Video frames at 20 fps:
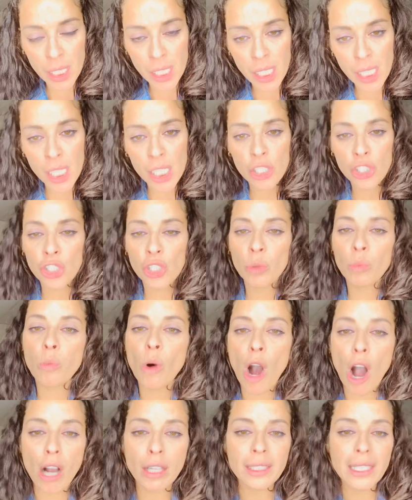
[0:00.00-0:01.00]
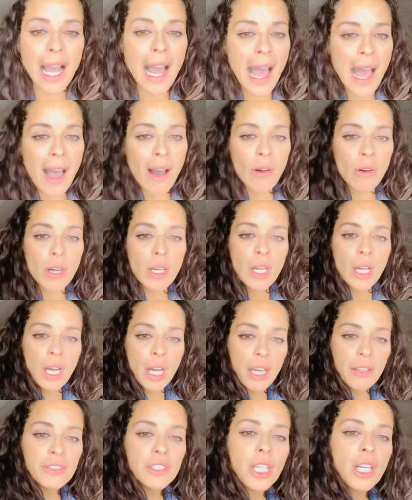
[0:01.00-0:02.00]
She walks out
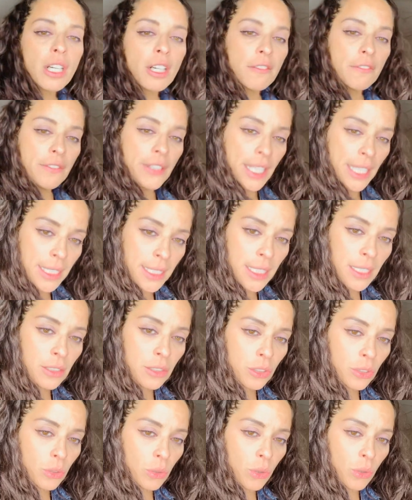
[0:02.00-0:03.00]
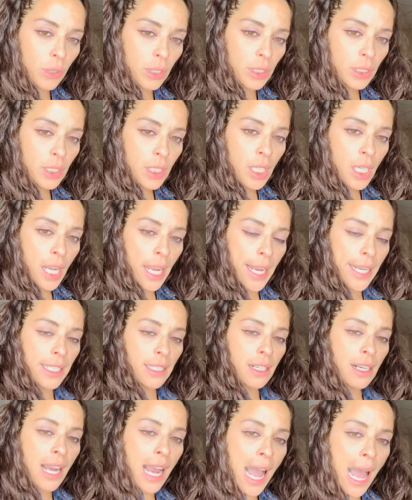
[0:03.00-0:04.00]
of the convenience store and a
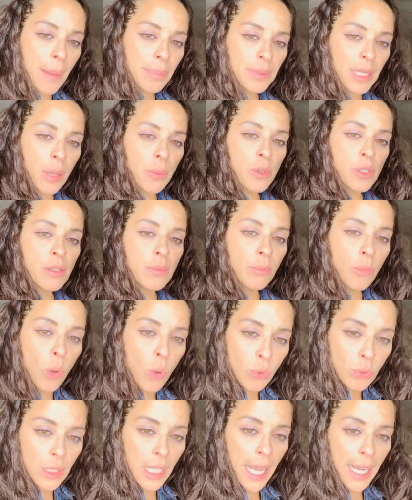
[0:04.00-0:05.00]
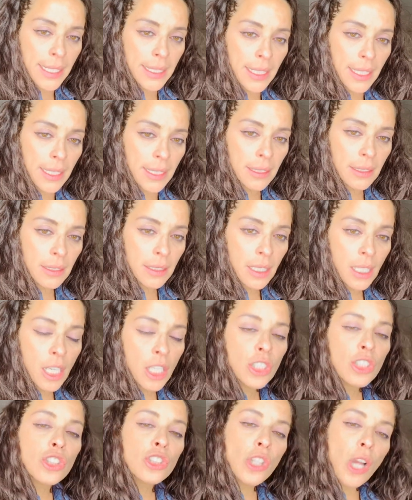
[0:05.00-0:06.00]
cop that was moonlighting
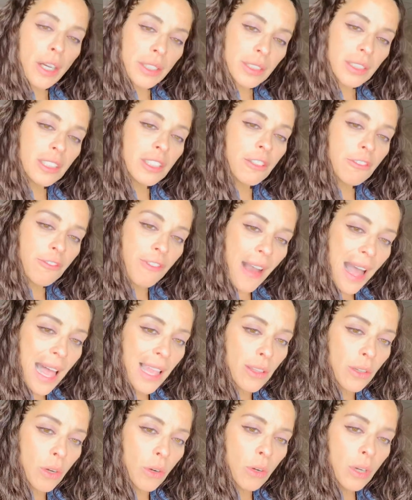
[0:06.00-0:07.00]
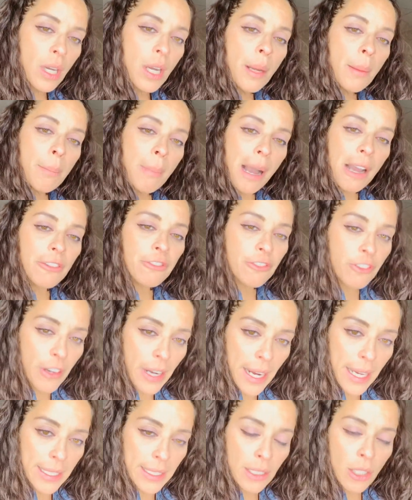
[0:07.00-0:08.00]
starts to follow my
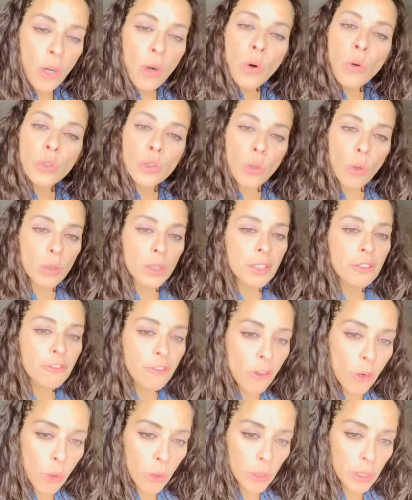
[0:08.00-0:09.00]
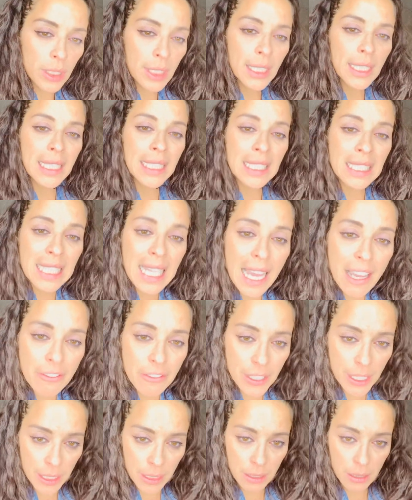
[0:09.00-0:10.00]
friend who's only
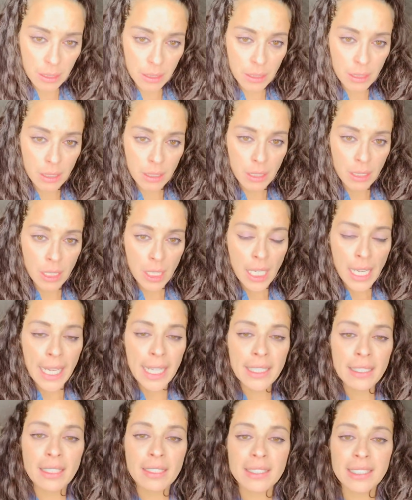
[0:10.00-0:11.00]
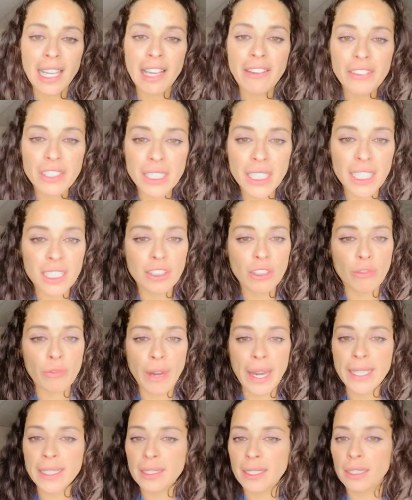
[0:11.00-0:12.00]
4'11". In the 70s, the
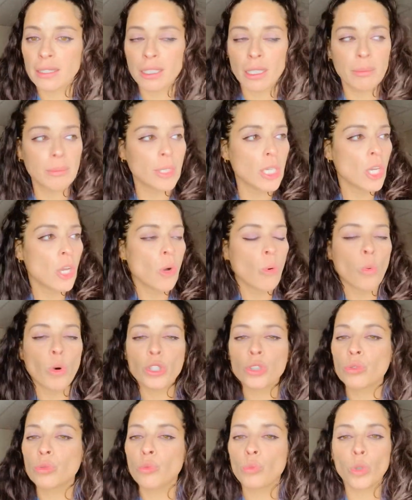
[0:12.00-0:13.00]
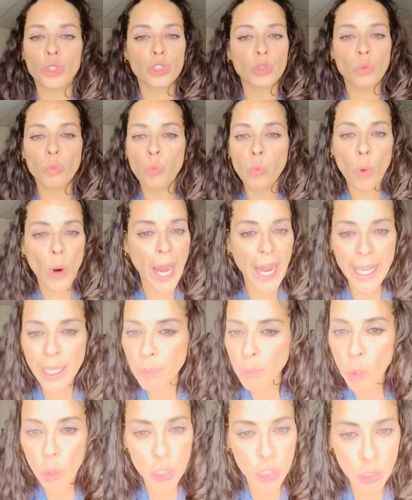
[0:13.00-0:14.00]
racism was way
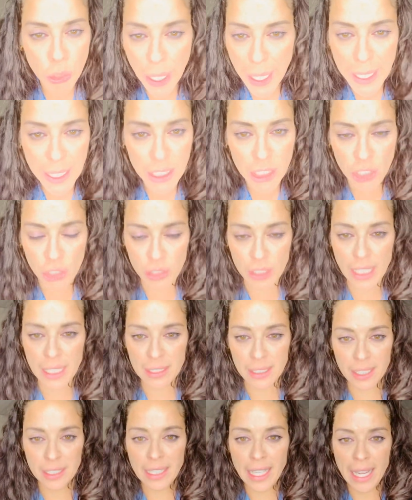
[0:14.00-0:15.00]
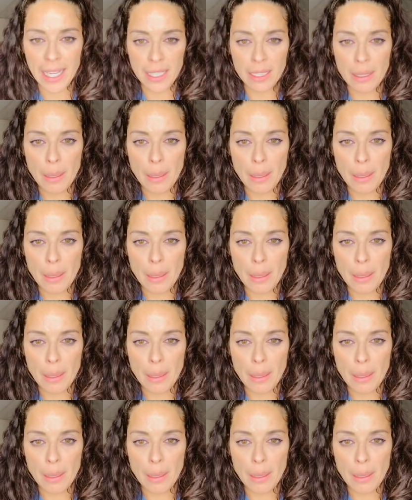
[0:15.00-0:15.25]
more crazier than today.